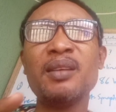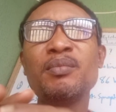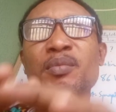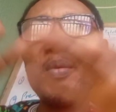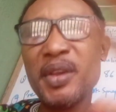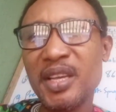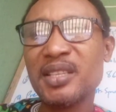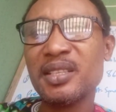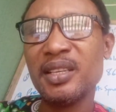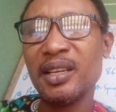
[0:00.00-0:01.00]
maybe
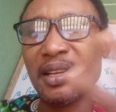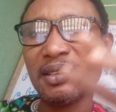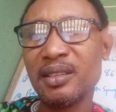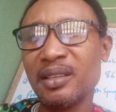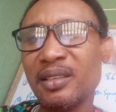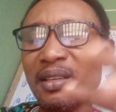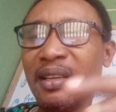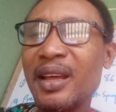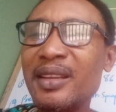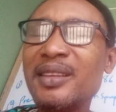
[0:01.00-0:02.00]
yes, the
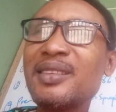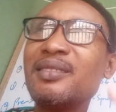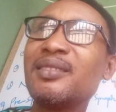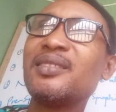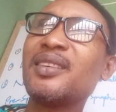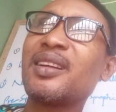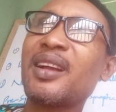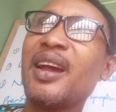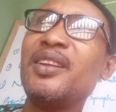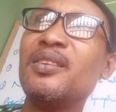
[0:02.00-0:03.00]
learning
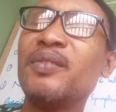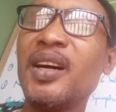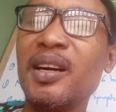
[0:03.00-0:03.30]
kind of